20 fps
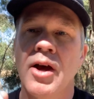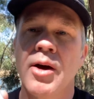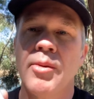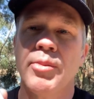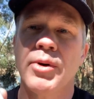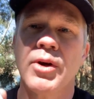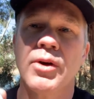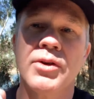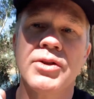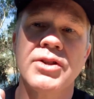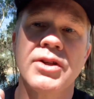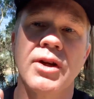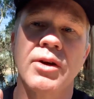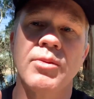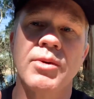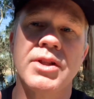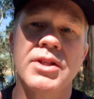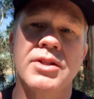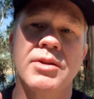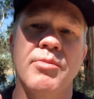but also
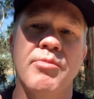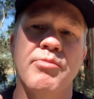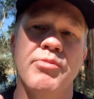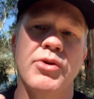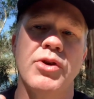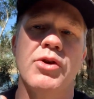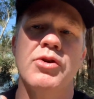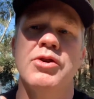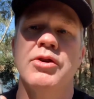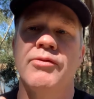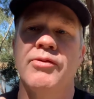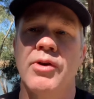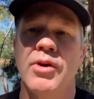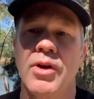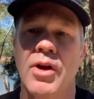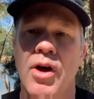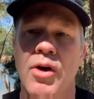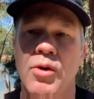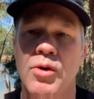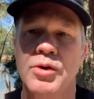with some
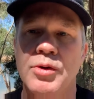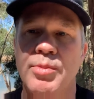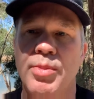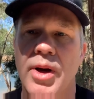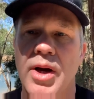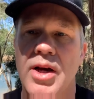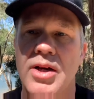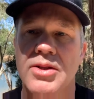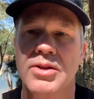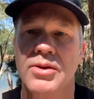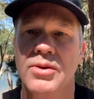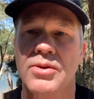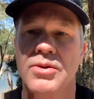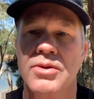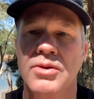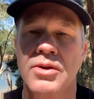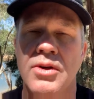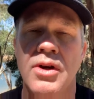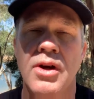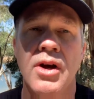beautiful old
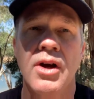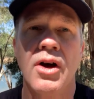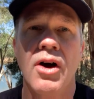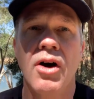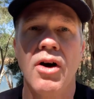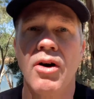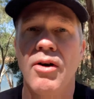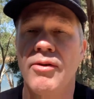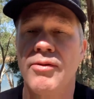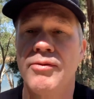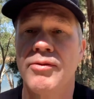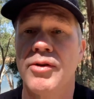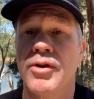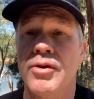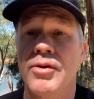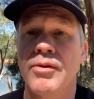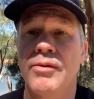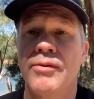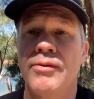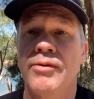parcels of
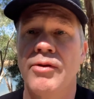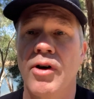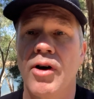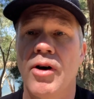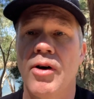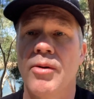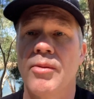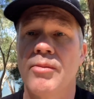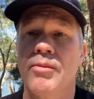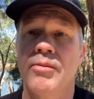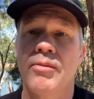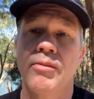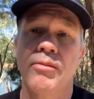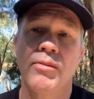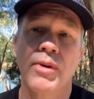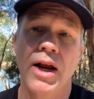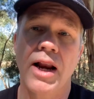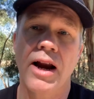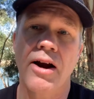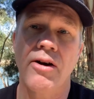fruit from
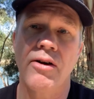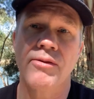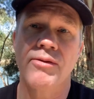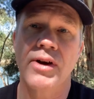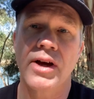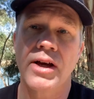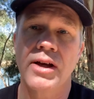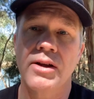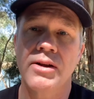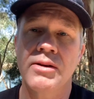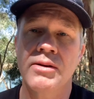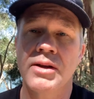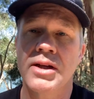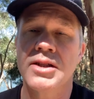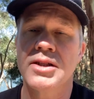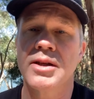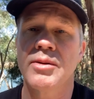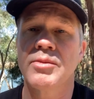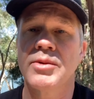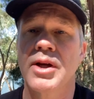McLaren Vale
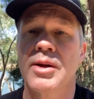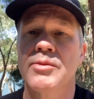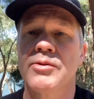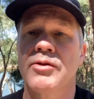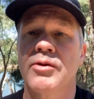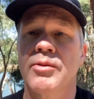and sometimes from